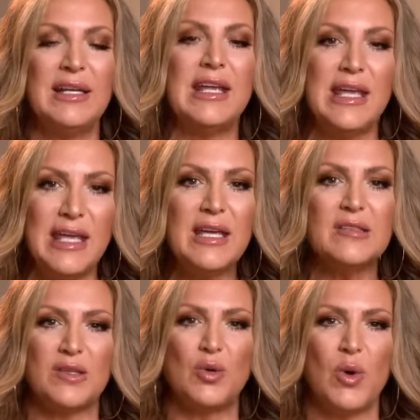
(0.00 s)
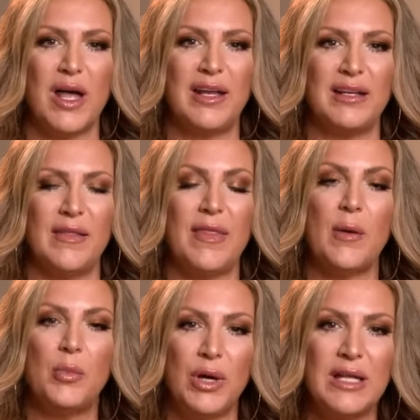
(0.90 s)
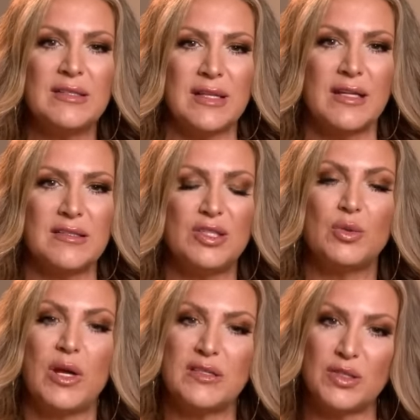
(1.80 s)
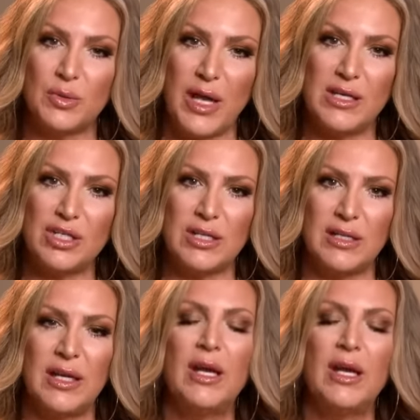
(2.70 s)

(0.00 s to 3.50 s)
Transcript: He is the one that brings us to restoration,